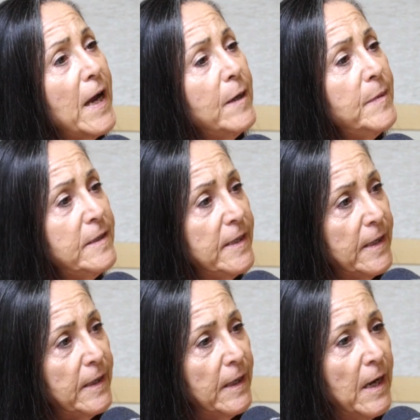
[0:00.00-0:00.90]
Vitamin
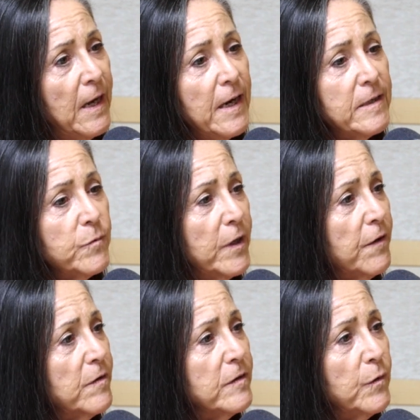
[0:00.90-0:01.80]
D is one
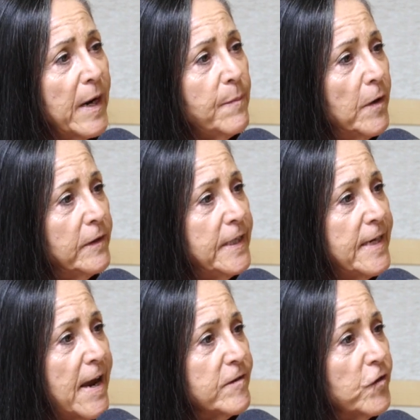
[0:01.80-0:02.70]
of those great
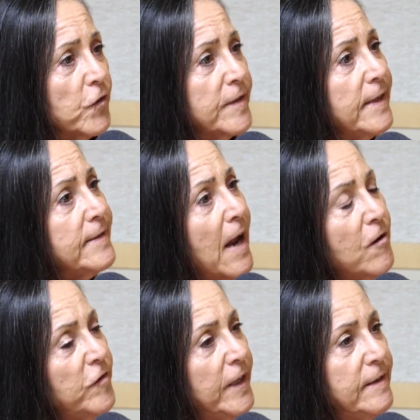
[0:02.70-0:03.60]
multitaskers. It's
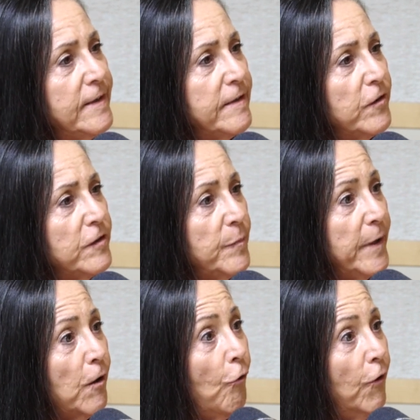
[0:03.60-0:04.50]
actually considered to
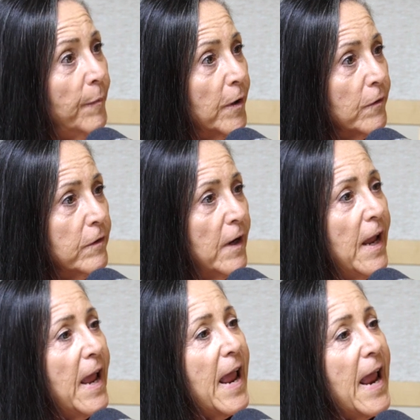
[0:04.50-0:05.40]
be a hormone.
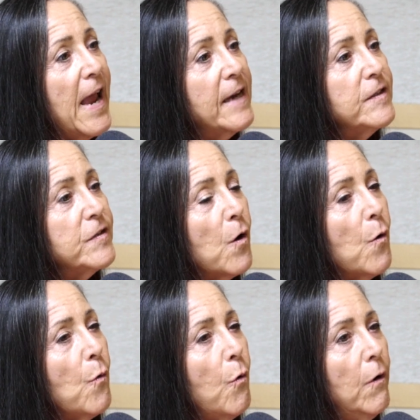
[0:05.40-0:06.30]
And
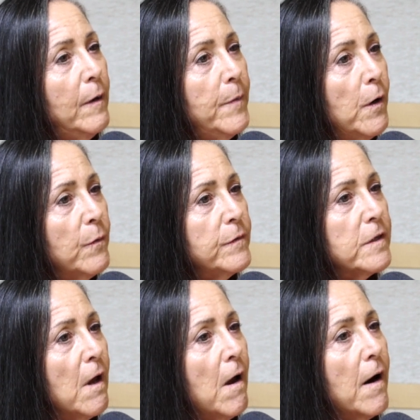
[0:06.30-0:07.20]
so,
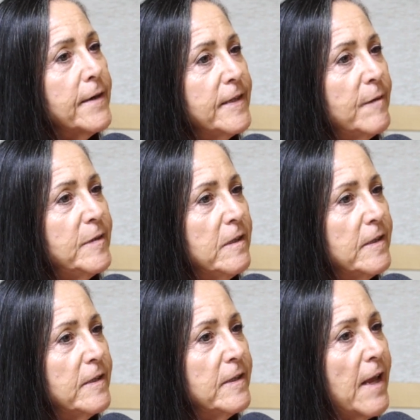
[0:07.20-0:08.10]
hormones are
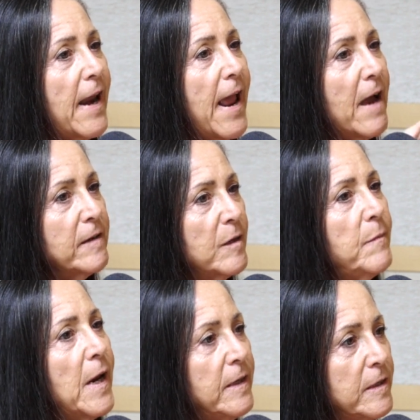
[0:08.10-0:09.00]
substances that act
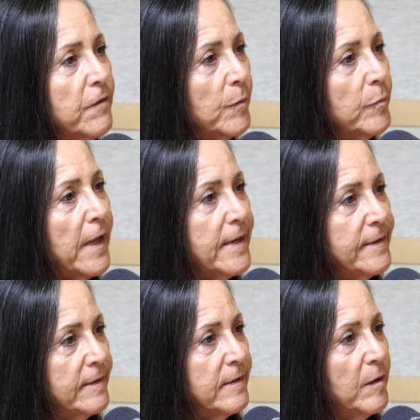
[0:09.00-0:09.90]
in many different
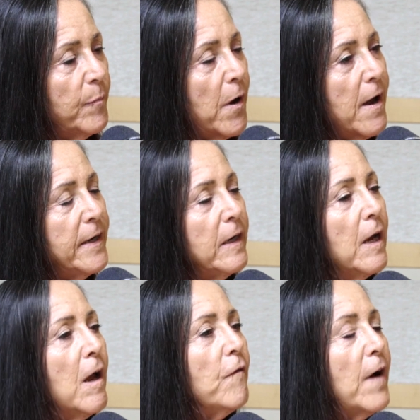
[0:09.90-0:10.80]
places in the body.
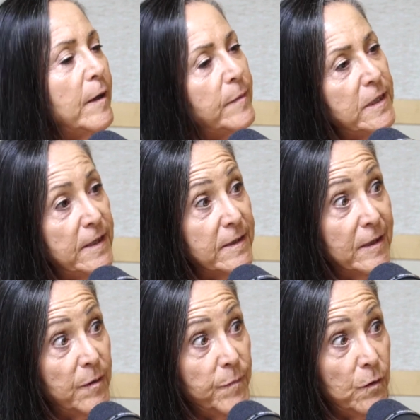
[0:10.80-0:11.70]
Vitamin D is
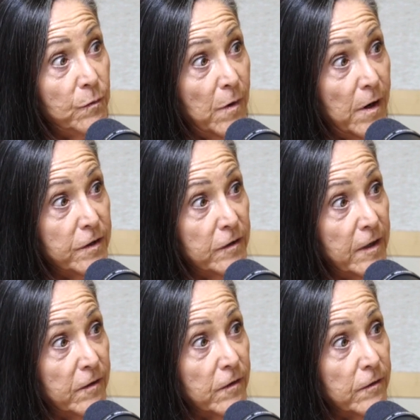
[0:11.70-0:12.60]
an immune
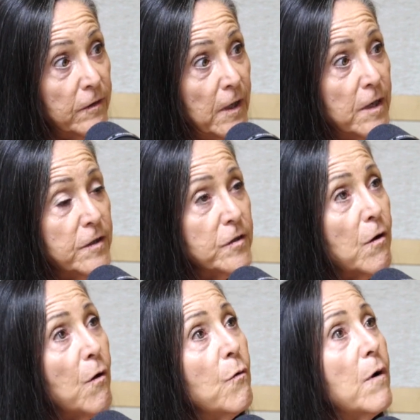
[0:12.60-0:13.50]
modulator.
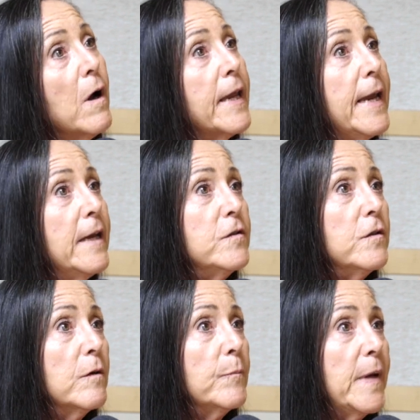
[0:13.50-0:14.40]
So, a
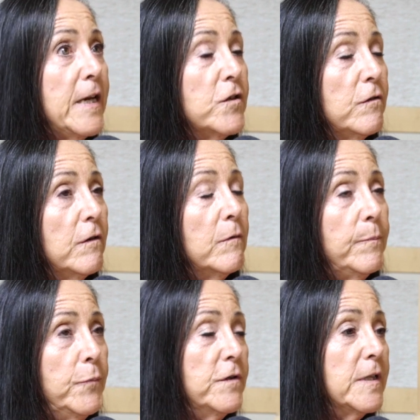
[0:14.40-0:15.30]
cancer patient or
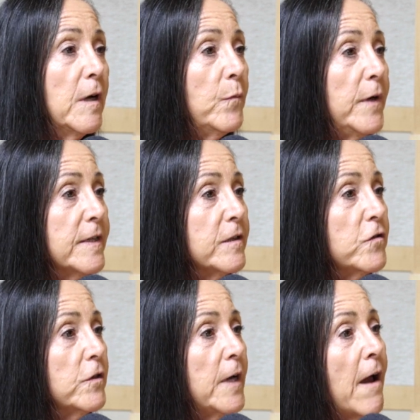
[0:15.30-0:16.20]
person at risk
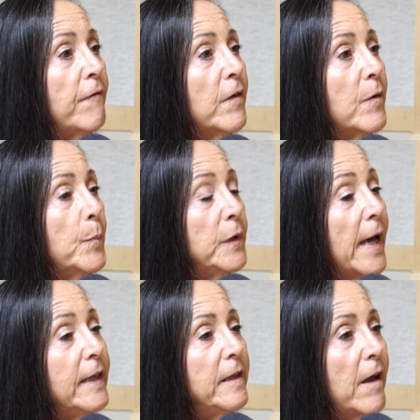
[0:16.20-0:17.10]
should have a
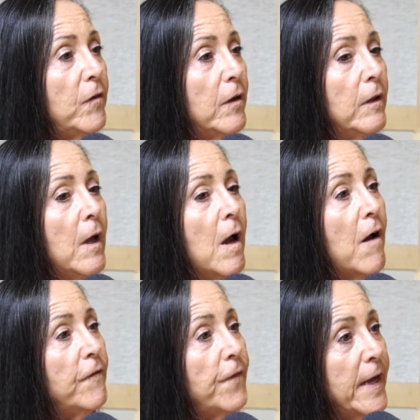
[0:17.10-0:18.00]
blood level
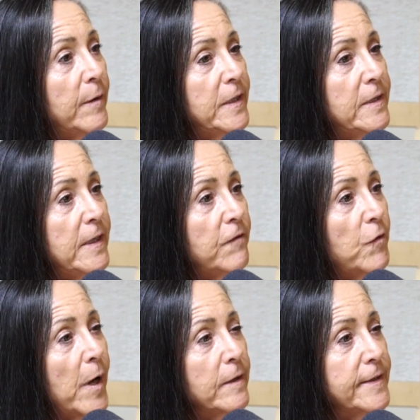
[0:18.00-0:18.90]
of vitamin D of
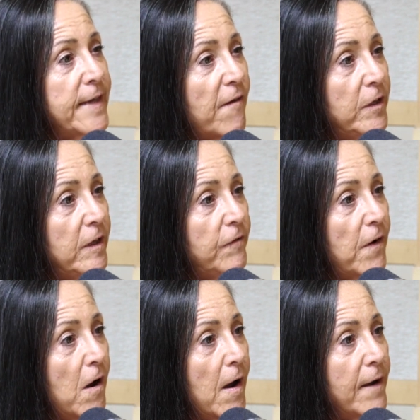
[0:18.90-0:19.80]
about
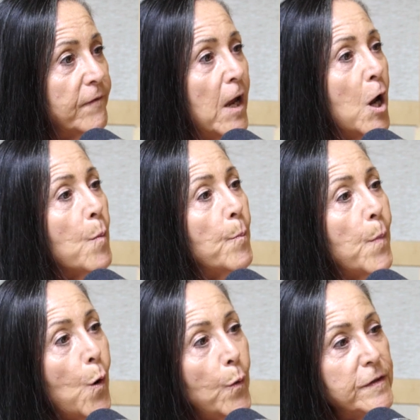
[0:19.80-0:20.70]
75.
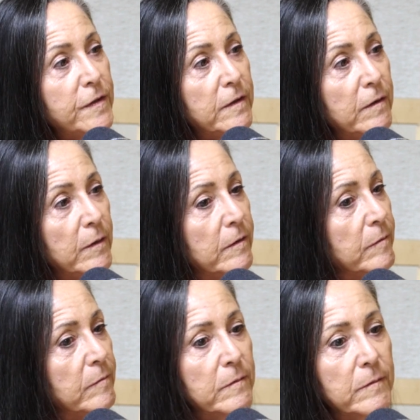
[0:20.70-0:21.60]
Most
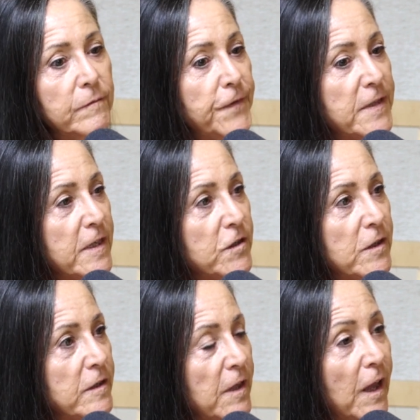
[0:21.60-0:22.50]

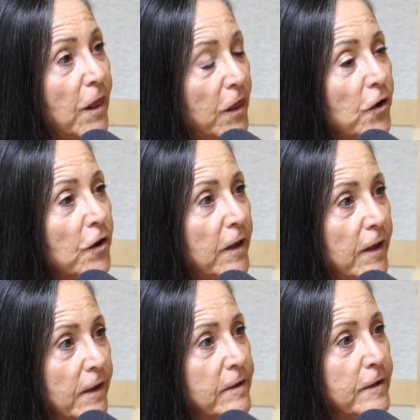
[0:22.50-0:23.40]
physicians think
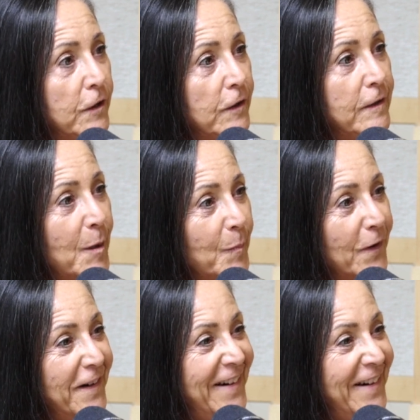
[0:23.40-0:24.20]
30 is a good number.